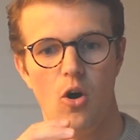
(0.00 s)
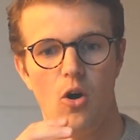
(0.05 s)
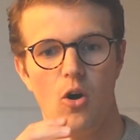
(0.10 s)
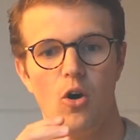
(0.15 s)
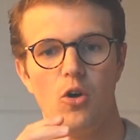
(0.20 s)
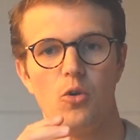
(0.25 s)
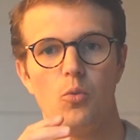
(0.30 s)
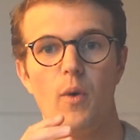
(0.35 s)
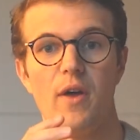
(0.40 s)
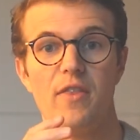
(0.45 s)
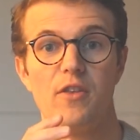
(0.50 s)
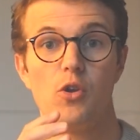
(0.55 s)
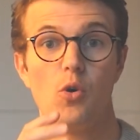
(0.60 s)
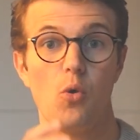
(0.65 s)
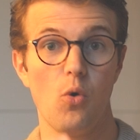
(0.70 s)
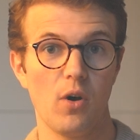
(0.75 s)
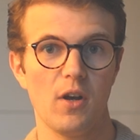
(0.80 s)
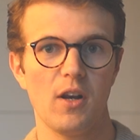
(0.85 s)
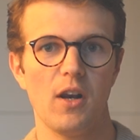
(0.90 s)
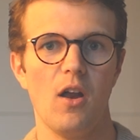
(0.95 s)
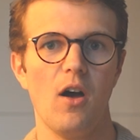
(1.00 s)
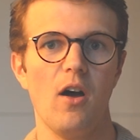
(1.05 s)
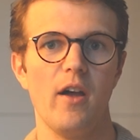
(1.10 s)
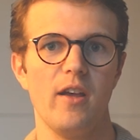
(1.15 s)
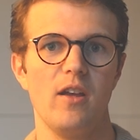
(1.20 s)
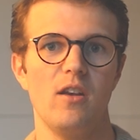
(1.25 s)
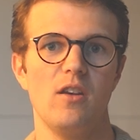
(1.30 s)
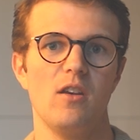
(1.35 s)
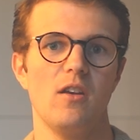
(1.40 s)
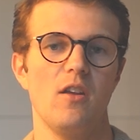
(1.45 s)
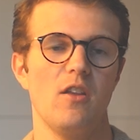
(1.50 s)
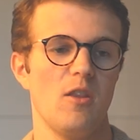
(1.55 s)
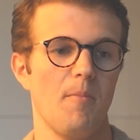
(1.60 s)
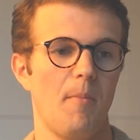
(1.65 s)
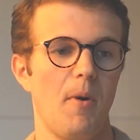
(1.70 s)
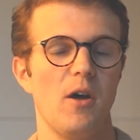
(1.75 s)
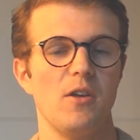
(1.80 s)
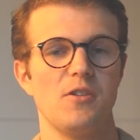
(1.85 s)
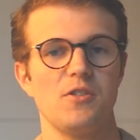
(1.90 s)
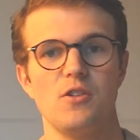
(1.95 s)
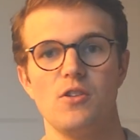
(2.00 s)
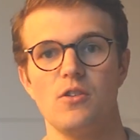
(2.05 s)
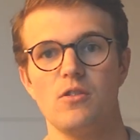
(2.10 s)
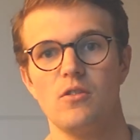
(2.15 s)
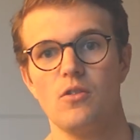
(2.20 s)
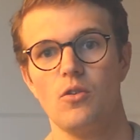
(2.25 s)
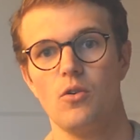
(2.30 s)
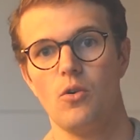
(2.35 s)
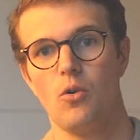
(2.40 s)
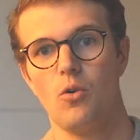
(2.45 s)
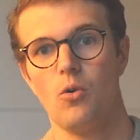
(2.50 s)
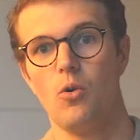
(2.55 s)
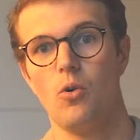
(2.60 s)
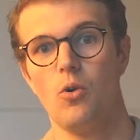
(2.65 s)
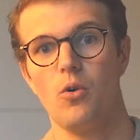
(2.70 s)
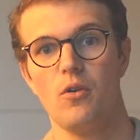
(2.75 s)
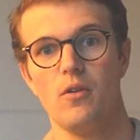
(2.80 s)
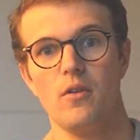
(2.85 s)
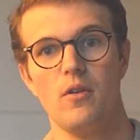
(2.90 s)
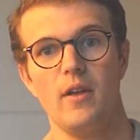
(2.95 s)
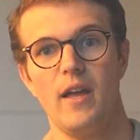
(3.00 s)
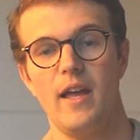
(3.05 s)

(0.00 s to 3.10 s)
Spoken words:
on whether your client, the person or